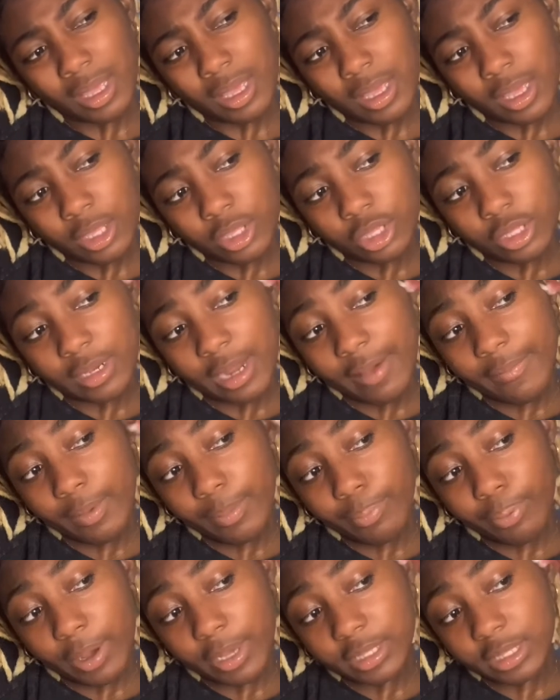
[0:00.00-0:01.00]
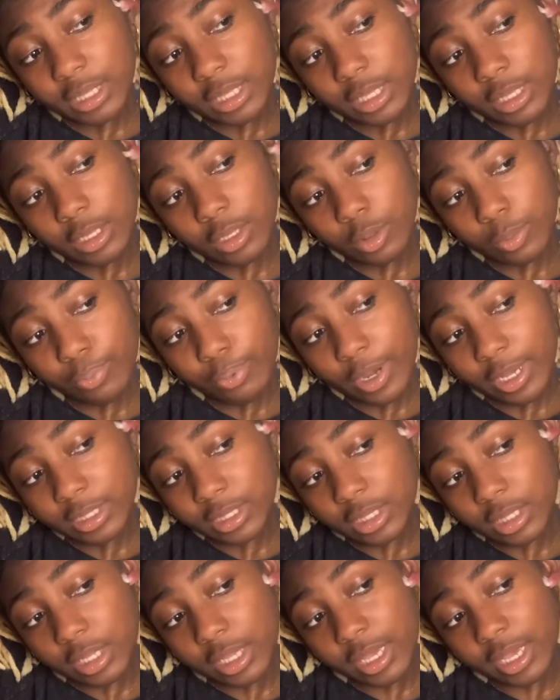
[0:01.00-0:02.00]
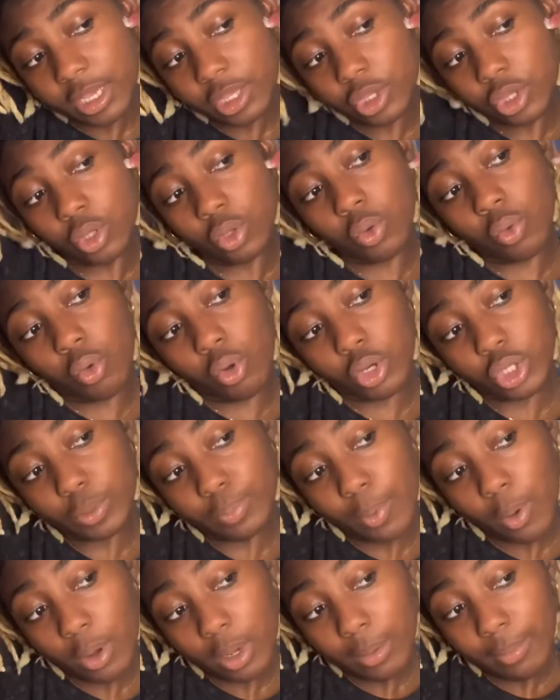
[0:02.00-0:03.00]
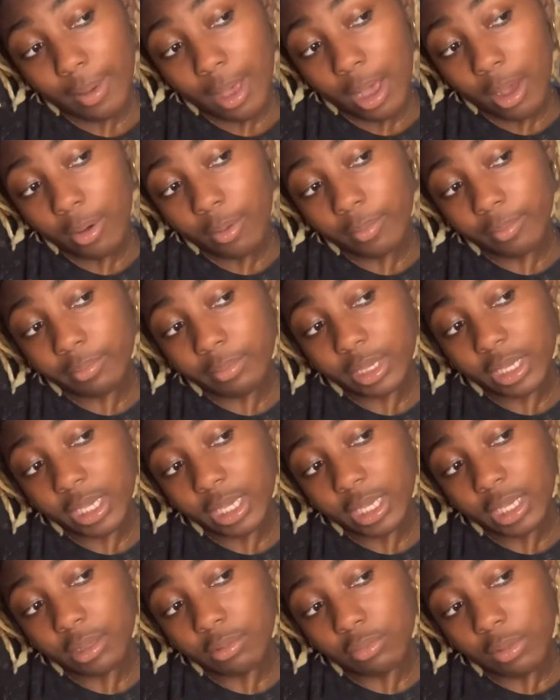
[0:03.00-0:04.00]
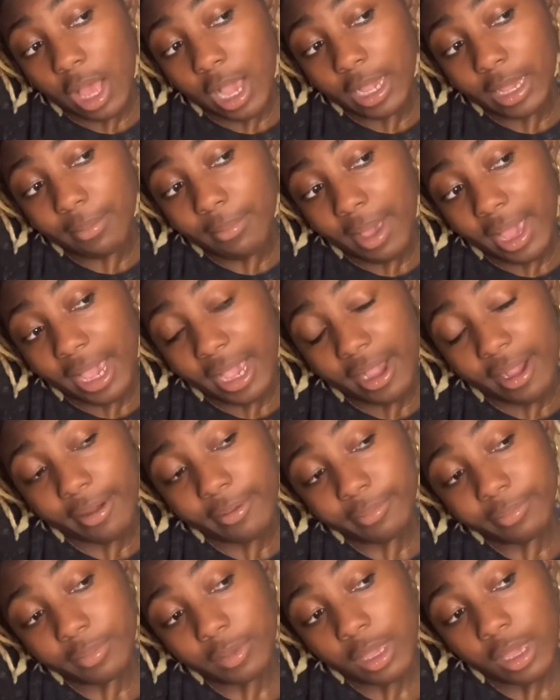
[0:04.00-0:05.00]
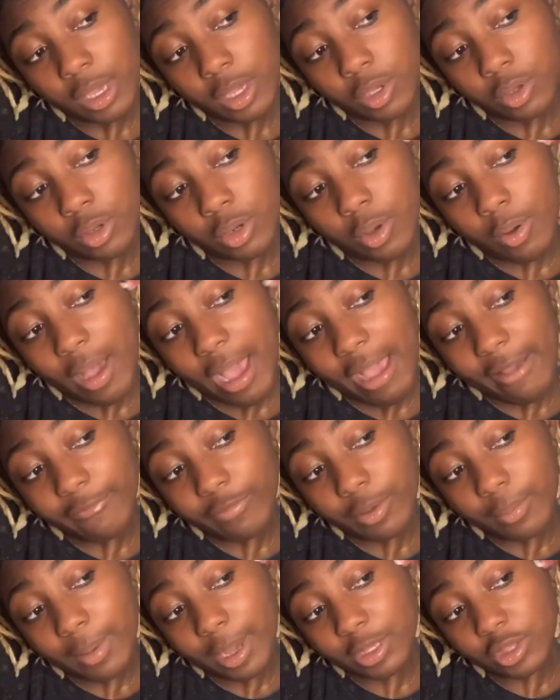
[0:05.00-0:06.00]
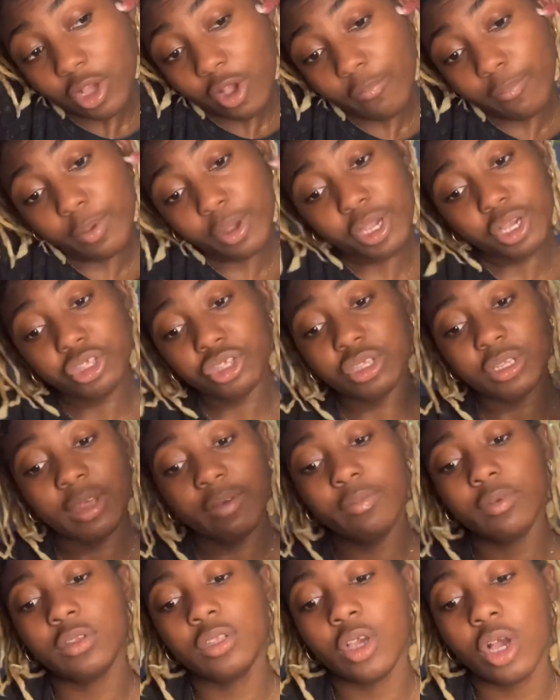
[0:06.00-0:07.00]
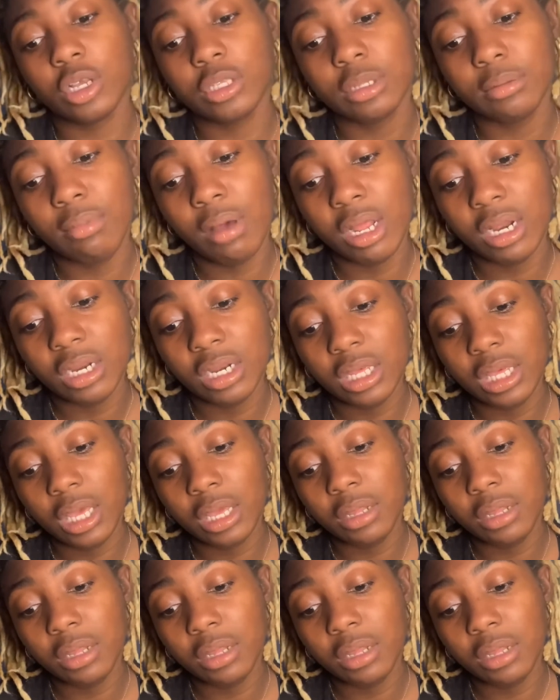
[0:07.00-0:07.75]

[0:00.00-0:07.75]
She never pressed the issue or spoke about me locking my hair. You know, after my sophomore year, she never talked about it again.